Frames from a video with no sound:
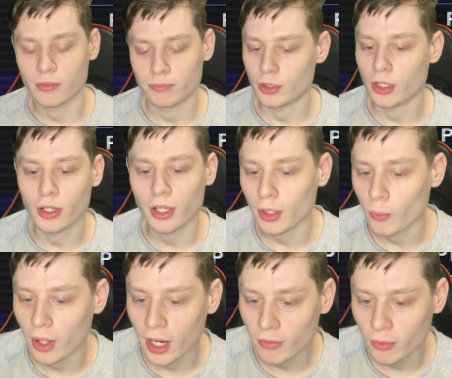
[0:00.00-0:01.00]
You can click
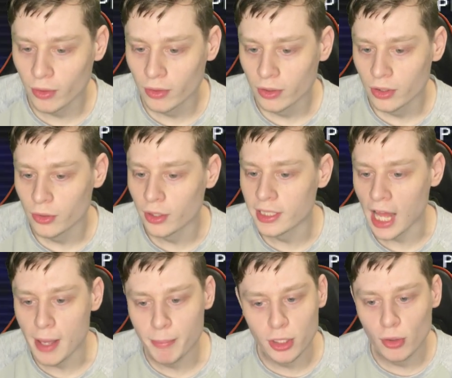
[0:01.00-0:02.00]
whatever. You can
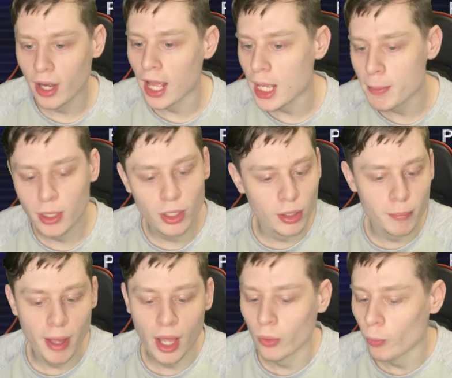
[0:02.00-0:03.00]
type in your name. It doesn't
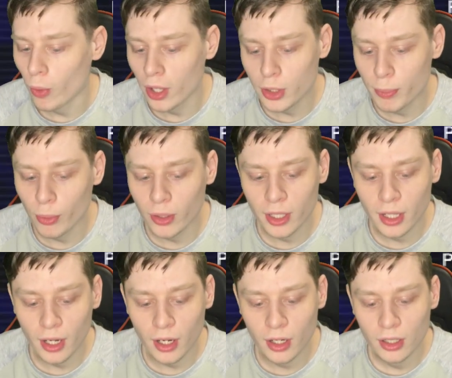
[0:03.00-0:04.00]
matter what you put in
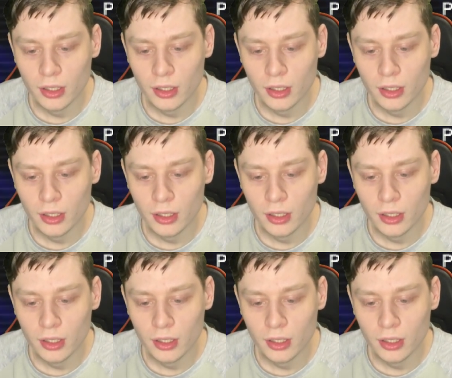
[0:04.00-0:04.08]
there.